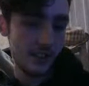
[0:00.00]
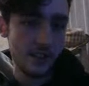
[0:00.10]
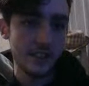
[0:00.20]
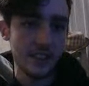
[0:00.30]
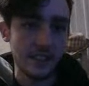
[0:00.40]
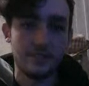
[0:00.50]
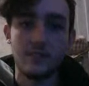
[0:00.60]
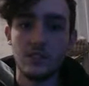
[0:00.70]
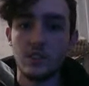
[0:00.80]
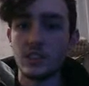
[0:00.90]
okay,
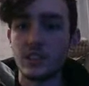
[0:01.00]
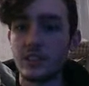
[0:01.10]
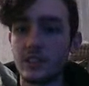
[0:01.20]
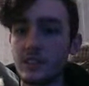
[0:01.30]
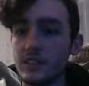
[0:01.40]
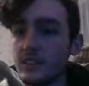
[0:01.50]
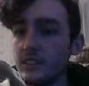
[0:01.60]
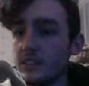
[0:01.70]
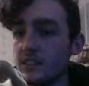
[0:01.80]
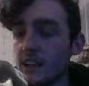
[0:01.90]
so
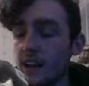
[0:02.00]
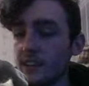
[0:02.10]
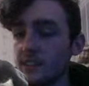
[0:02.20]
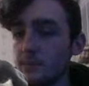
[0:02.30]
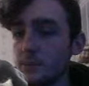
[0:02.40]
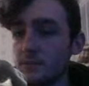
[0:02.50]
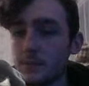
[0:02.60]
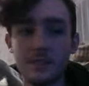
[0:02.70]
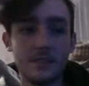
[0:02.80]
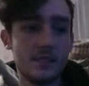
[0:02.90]
in character
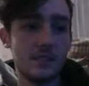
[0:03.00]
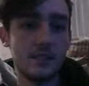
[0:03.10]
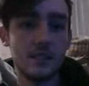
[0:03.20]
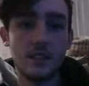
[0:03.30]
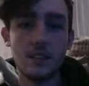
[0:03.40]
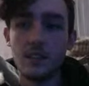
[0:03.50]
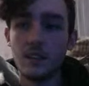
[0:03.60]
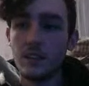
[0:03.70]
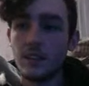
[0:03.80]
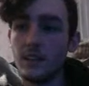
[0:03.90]
movement,
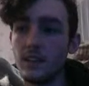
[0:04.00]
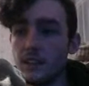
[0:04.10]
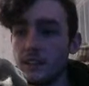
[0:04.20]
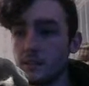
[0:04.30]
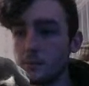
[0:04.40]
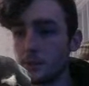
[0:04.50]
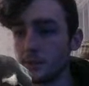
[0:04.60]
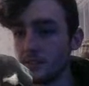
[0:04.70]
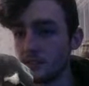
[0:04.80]
at the moment,